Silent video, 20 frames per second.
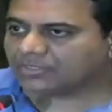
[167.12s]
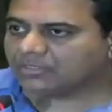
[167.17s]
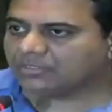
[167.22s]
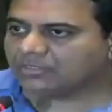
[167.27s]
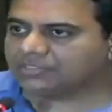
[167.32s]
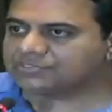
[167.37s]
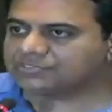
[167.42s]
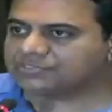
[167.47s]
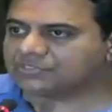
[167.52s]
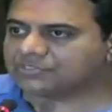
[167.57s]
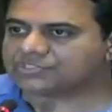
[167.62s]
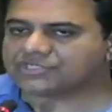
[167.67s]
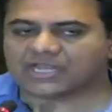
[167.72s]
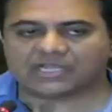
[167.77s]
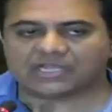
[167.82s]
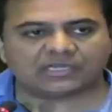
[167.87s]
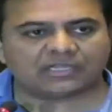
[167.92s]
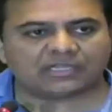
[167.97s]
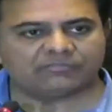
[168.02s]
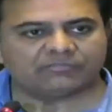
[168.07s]
research
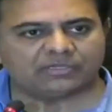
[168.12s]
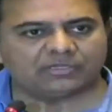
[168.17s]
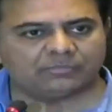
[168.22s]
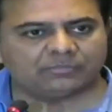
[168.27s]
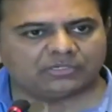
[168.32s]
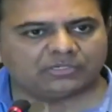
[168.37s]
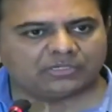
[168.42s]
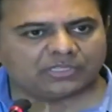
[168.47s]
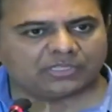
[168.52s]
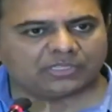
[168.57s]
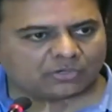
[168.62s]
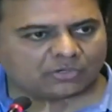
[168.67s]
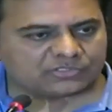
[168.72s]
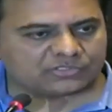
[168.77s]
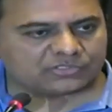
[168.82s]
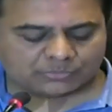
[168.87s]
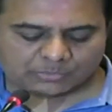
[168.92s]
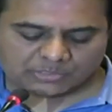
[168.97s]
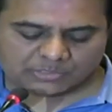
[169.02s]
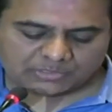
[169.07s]
data available across
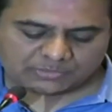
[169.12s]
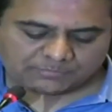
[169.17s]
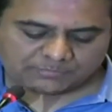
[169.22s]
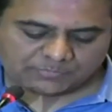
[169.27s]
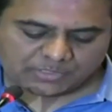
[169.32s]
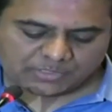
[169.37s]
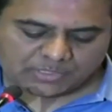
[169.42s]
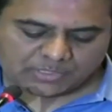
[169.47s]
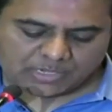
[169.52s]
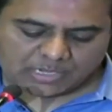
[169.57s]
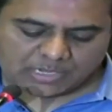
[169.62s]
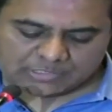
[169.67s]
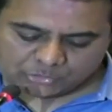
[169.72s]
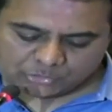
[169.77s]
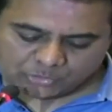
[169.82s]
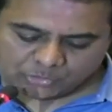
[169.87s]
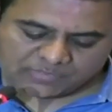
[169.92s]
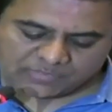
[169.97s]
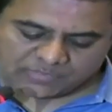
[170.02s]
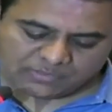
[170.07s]
the world, and
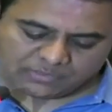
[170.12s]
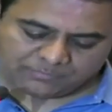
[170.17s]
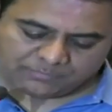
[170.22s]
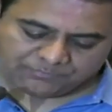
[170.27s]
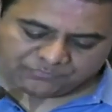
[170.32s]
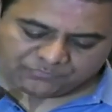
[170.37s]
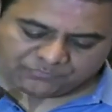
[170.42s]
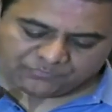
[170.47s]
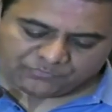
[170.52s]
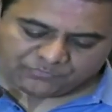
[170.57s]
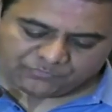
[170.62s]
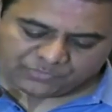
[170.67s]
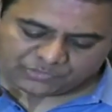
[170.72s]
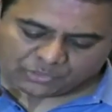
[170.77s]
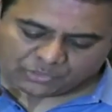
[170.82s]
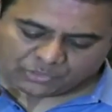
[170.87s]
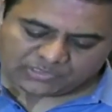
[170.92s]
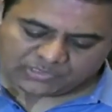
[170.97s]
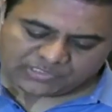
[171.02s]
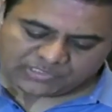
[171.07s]
together with
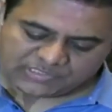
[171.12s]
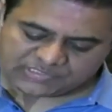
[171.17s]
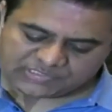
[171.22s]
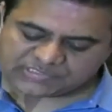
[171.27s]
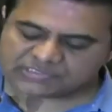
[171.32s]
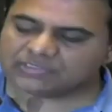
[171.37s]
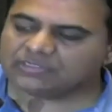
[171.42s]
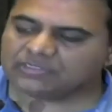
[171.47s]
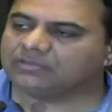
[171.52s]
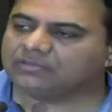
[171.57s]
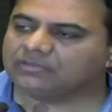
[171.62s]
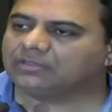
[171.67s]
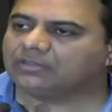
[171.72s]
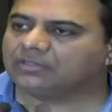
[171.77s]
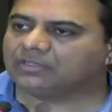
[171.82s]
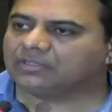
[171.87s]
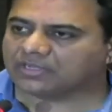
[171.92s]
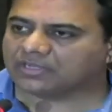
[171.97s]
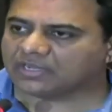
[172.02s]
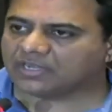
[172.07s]
all these
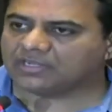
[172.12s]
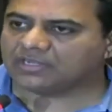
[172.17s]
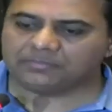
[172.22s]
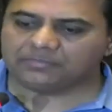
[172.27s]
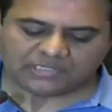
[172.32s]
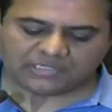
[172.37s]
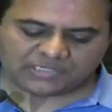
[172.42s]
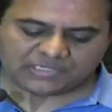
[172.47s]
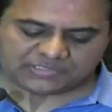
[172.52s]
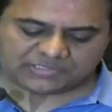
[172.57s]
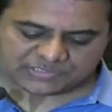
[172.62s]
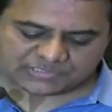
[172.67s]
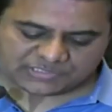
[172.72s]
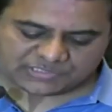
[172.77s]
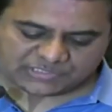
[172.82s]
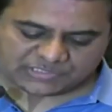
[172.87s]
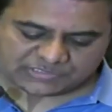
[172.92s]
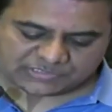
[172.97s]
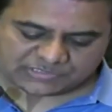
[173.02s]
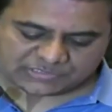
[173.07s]
credible
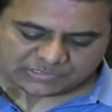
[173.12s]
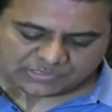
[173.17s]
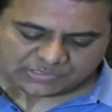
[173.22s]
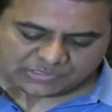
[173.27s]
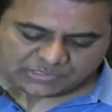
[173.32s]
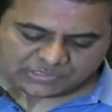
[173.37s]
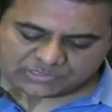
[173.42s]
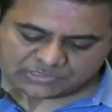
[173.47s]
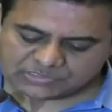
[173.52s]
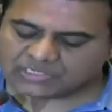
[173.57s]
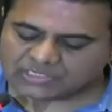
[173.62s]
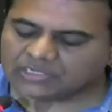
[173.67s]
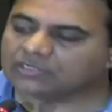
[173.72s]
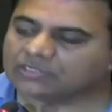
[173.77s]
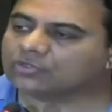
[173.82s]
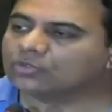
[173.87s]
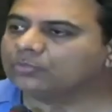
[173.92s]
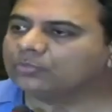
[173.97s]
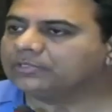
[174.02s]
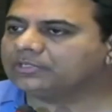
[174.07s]
agencies, JLL
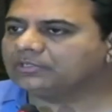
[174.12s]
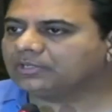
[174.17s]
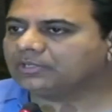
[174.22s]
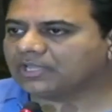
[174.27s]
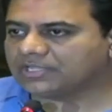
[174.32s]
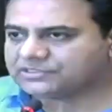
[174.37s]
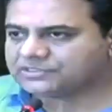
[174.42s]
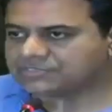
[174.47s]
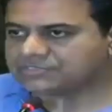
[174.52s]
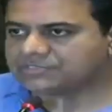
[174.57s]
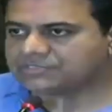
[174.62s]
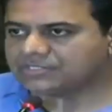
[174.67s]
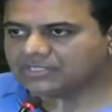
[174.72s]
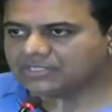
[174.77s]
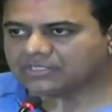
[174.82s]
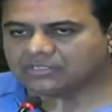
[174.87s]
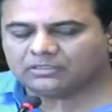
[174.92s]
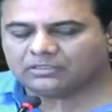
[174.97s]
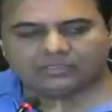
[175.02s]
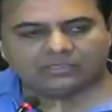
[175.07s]
Global has
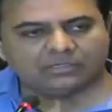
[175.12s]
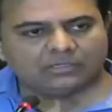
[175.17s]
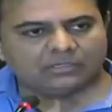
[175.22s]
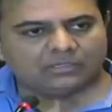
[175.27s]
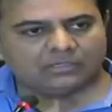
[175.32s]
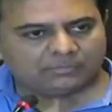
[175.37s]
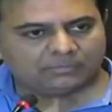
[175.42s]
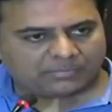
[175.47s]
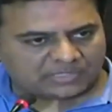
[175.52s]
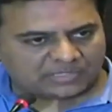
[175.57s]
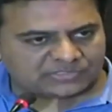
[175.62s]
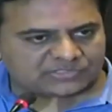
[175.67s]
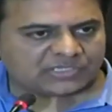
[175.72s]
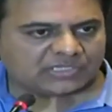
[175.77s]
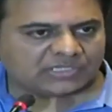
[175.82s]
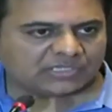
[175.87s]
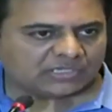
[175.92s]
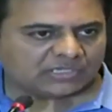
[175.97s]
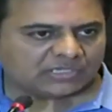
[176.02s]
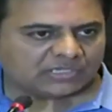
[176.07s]
taken
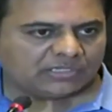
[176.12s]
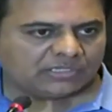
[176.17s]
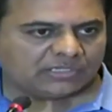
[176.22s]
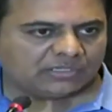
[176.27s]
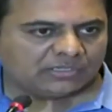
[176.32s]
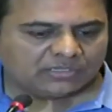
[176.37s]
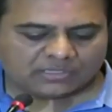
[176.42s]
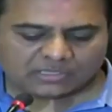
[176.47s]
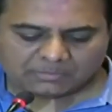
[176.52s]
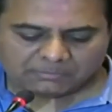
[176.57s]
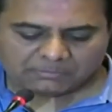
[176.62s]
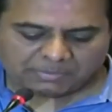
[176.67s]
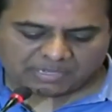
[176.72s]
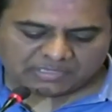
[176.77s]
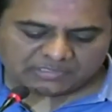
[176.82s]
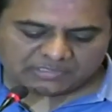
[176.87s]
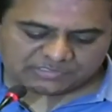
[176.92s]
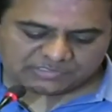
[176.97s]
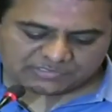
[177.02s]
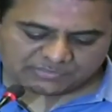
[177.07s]
painstakingly
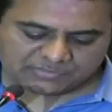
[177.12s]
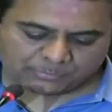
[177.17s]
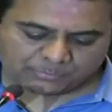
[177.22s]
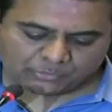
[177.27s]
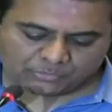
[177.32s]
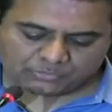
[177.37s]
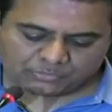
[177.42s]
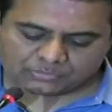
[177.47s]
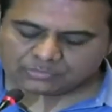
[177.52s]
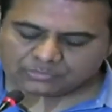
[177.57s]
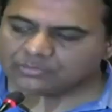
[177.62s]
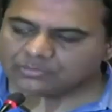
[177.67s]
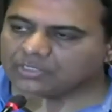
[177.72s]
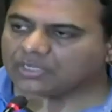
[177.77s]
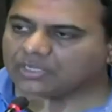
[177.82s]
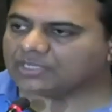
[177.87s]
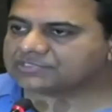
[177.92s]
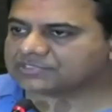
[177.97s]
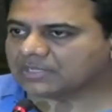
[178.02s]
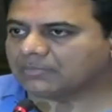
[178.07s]
compiled this report
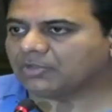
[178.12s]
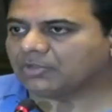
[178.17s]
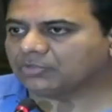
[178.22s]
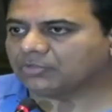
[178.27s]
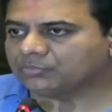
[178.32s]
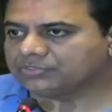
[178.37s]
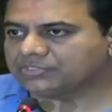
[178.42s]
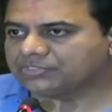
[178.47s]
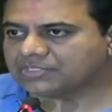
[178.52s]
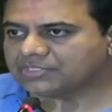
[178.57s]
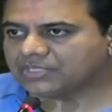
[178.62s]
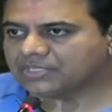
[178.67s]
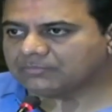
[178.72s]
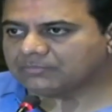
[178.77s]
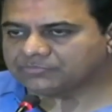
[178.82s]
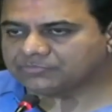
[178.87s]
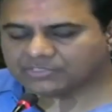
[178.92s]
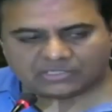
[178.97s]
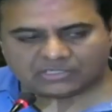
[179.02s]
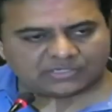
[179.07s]
and has come out with this. And I'm
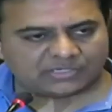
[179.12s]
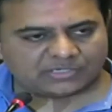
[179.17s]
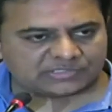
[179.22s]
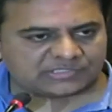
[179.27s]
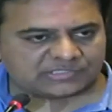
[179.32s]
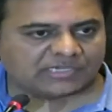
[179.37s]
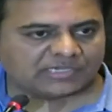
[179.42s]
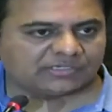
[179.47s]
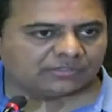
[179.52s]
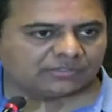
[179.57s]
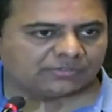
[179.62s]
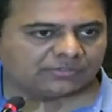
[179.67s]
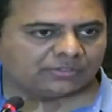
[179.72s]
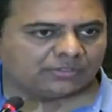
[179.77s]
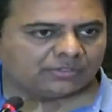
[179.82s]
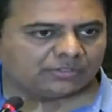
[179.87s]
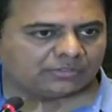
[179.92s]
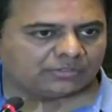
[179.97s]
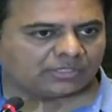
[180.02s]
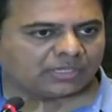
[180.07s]
thrilled and excited
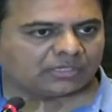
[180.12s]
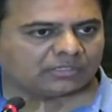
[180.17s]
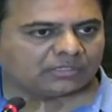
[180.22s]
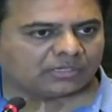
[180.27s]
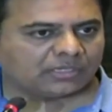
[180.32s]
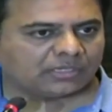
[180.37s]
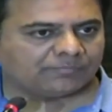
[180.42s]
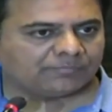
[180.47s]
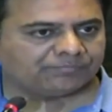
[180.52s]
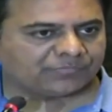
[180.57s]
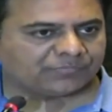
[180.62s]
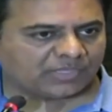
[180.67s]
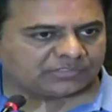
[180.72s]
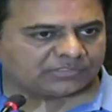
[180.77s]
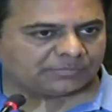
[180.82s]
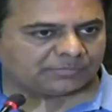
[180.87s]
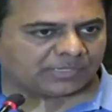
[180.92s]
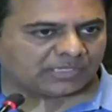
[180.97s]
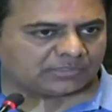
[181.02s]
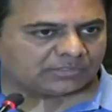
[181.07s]
that
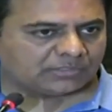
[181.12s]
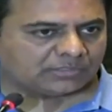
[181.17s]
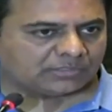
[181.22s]
Hyderabad